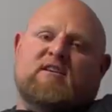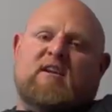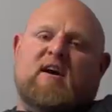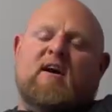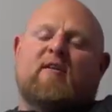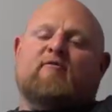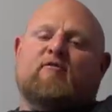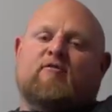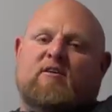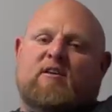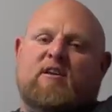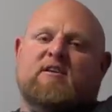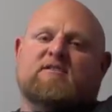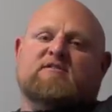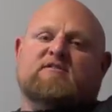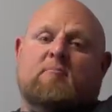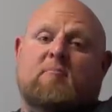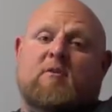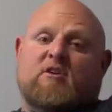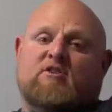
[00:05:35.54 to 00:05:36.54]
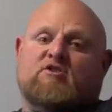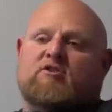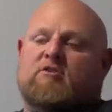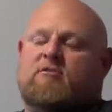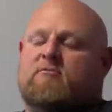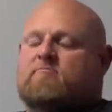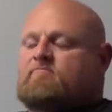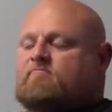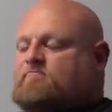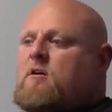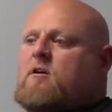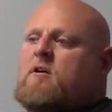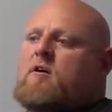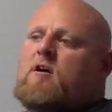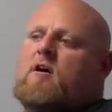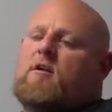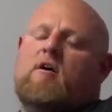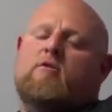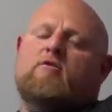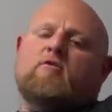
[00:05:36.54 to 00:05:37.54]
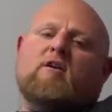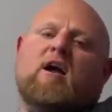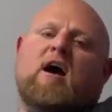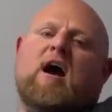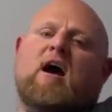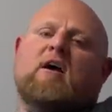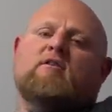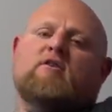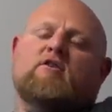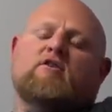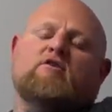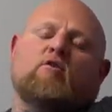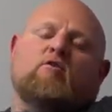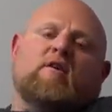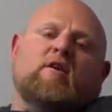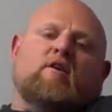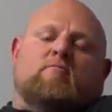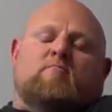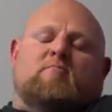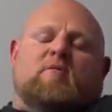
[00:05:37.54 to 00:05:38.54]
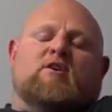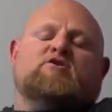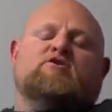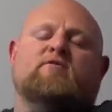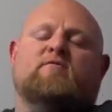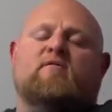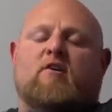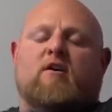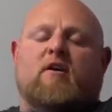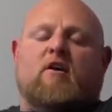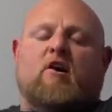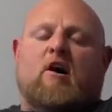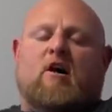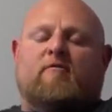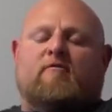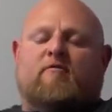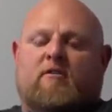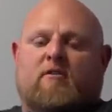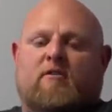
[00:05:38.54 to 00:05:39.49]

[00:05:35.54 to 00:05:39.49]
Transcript: definitely needs a mention. Another guy that you don't hear mentioned very often